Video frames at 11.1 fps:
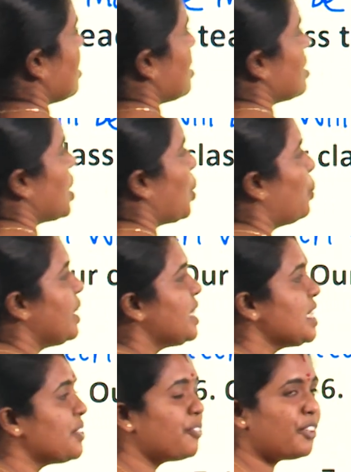So it
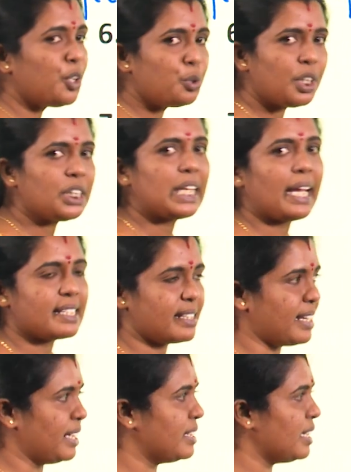is future tense
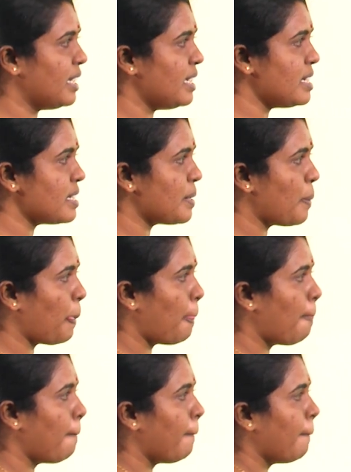sentence.
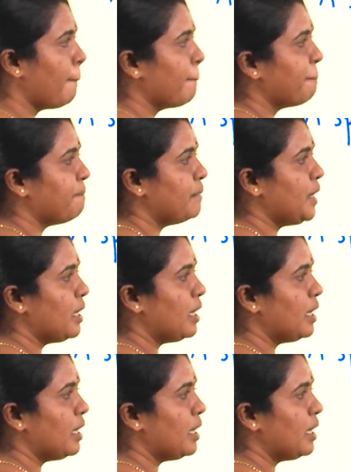The